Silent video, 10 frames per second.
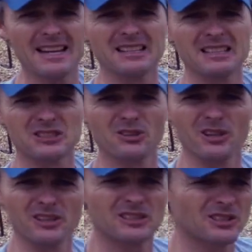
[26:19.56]
into the
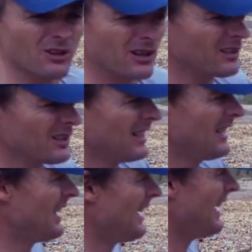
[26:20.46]
soil. The soil
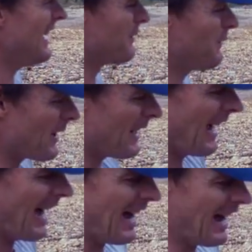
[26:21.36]
is very
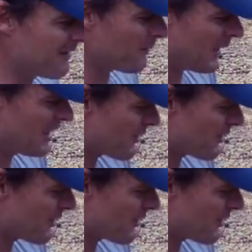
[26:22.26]
hard and very